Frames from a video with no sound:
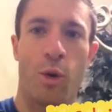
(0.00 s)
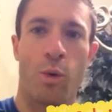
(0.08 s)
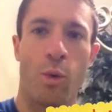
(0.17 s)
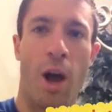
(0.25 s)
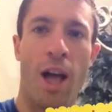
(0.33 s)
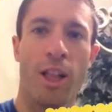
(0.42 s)

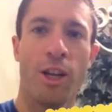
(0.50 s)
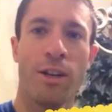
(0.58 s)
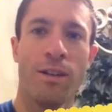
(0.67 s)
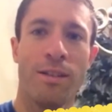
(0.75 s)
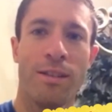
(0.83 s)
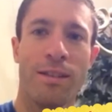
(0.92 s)

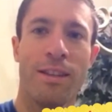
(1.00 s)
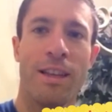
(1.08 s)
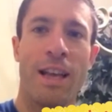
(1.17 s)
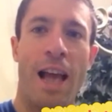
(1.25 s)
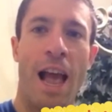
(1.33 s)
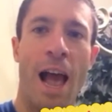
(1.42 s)
Ryler,
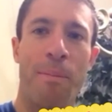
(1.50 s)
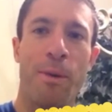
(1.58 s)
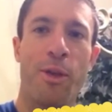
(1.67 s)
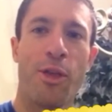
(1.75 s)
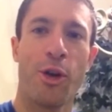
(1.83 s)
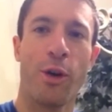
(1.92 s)
happy
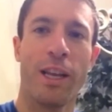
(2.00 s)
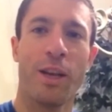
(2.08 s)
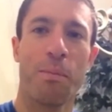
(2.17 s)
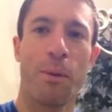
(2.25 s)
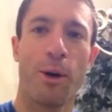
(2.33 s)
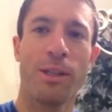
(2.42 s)

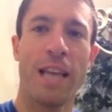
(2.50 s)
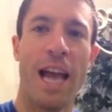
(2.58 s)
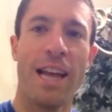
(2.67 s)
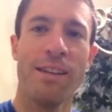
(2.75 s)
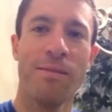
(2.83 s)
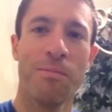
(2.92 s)
30th
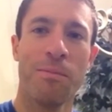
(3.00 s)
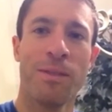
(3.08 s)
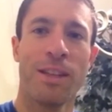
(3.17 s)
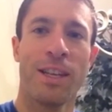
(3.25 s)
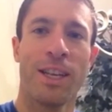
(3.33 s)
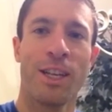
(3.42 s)
birthday.
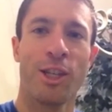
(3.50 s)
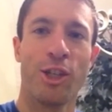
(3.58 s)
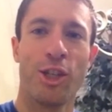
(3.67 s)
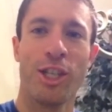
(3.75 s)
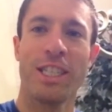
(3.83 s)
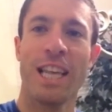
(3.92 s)
You're
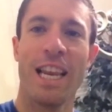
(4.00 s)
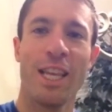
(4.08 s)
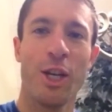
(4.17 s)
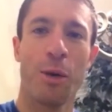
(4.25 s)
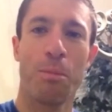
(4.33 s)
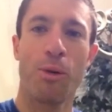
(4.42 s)
just
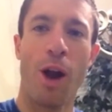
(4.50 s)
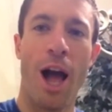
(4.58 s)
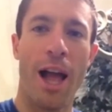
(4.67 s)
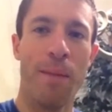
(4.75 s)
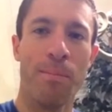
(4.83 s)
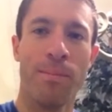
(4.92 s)
hitting your
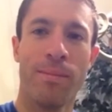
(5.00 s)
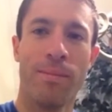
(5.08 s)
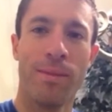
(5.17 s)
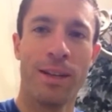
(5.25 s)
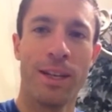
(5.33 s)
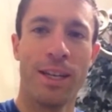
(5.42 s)
prime.
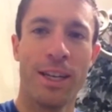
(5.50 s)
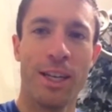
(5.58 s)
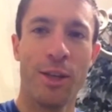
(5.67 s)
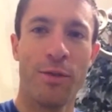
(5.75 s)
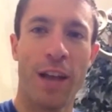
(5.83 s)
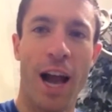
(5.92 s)

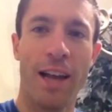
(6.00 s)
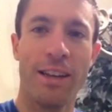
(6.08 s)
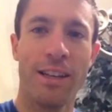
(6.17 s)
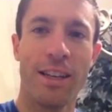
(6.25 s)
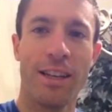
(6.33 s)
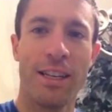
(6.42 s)
You've
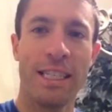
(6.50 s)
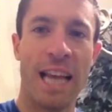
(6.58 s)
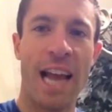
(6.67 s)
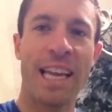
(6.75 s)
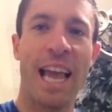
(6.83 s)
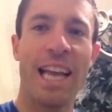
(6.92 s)
got
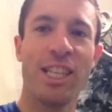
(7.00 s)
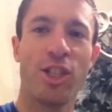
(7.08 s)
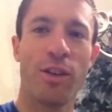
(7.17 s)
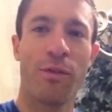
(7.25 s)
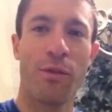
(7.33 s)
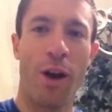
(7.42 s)
decades
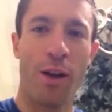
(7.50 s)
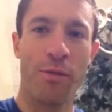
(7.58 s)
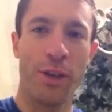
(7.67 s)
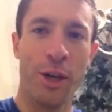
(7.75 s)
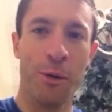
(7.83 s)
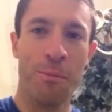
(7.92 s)
in front of
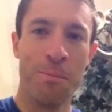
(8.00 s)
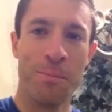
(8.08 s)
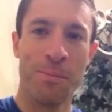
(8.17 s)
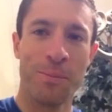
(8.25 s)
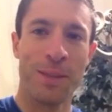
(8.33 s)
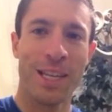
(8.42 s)
you.
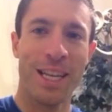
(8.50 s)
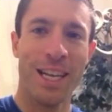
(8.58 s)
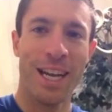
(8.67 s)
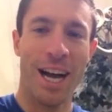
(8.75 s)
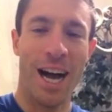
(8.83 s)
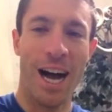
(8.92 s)

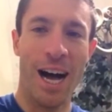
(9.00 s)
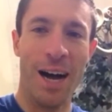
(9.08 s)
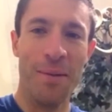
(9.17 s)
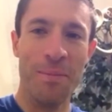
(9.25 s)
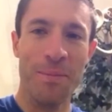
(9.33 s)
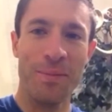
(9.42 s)

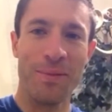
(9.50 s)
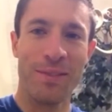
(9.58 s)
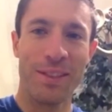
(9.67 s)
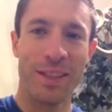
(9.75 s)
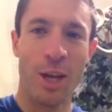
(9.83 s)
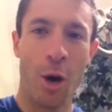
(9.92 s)
Um,
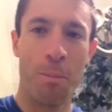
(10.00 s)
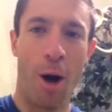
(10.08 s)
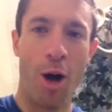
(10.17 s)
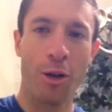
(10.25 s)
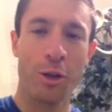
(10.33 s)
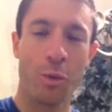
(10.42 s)
hope
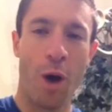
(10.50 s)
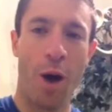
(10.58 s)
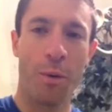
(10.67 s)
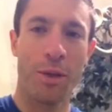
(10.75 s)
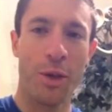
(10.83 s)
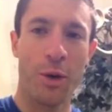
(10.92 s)
all is well
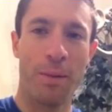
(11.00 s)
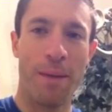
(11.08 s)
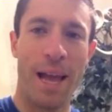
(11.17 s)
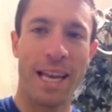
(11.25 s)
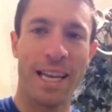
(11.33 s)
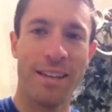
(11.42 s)
with you and
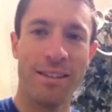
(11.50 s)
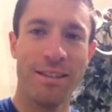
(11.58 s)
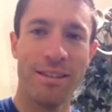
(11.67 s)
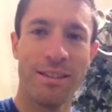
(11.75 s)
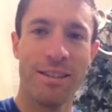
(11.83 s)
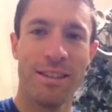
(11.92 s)
Megan.
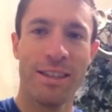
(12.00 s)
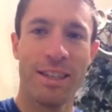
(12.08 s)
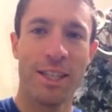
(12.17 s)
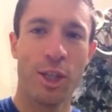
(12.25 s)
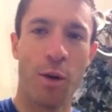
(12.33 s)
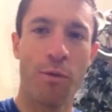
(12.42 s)

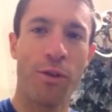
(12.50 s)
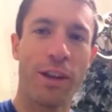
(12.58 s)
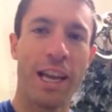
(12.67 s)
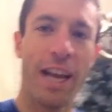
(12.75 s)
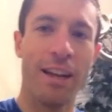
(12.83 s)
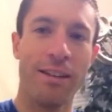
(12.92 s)
Don't
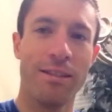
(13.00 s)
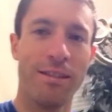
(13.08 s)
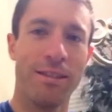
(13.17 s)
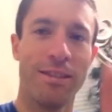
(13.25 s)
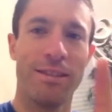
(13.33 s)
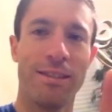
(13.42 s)
forget,